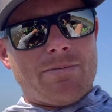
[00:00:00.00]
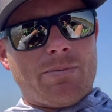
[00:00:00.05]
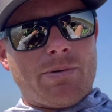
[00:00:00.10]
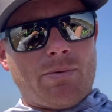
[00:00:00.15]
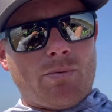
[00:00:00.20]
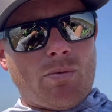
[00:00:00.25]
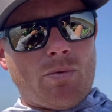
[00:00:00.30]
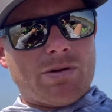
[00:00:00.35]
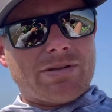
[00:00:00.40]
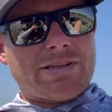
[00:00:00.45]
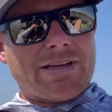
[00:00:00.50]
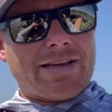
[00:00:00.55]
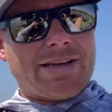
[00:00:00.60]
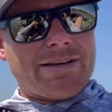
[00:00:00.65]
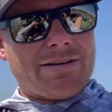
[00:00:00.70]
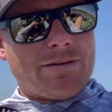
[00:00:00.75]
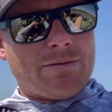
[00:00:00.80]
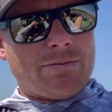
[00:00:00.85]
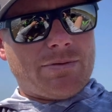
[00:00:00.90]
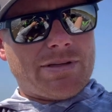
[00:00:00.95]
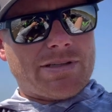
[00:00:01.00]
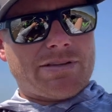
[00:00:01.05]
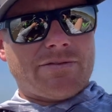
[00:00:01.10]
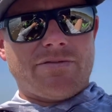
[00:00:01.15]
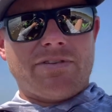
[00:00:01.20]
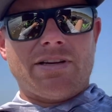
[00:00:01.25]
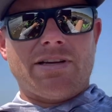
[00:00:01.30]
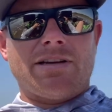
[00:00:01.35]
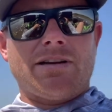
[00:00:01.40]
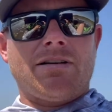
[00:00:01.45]
but once I get done with this
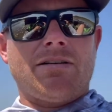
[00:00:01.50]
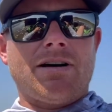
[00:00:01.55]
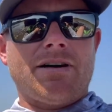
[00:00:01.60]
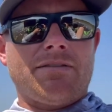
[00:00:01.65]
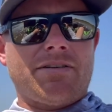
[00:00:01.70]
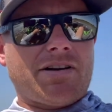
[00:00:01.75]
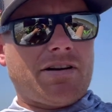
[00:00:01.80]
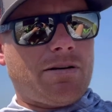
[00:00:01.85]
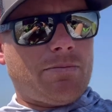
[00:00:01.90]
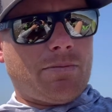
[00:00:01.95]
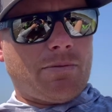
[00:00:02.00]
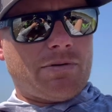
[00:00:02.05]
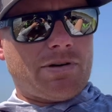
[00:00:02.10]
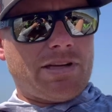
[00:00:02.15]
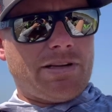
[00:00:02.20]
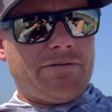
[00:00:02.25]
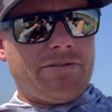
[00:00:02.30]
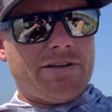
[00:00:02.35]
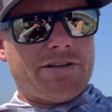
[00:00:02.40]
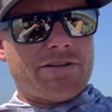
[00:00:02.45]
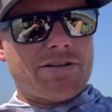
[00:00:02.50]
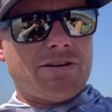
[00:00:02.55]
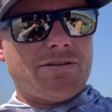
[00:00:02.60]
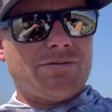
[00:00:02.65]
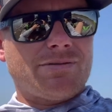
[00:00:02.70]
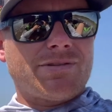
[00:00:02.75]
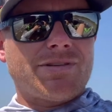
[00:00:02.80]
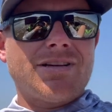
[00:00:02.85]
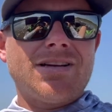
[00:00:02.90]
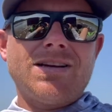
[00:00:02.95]
event, I'll have a couple TV
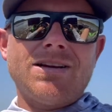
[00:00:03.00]
shows,